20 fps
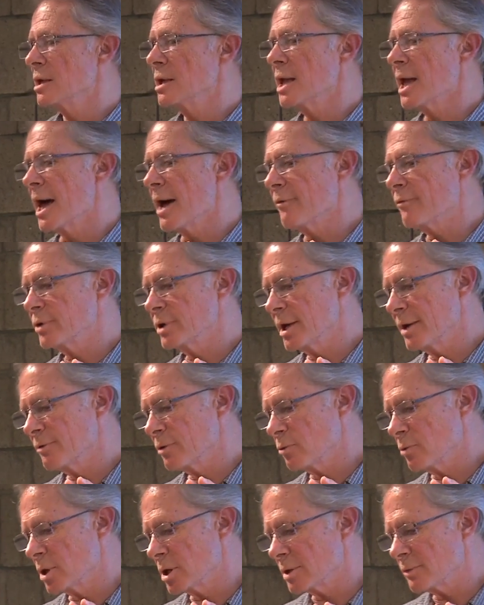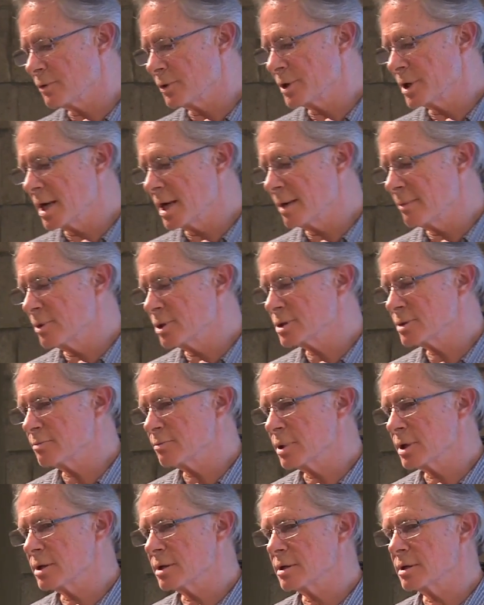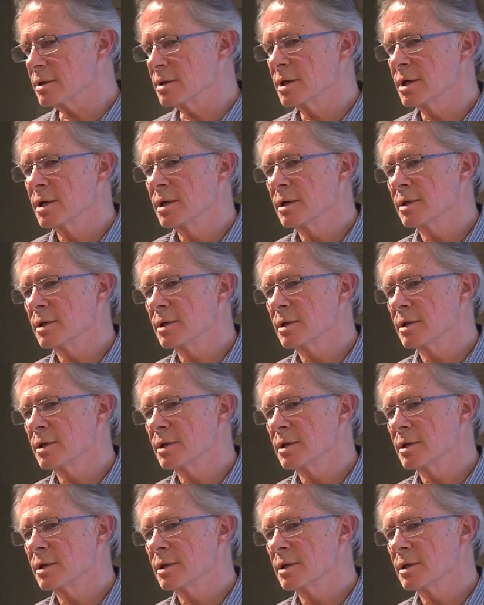laugh and have a wonderful time is impaired,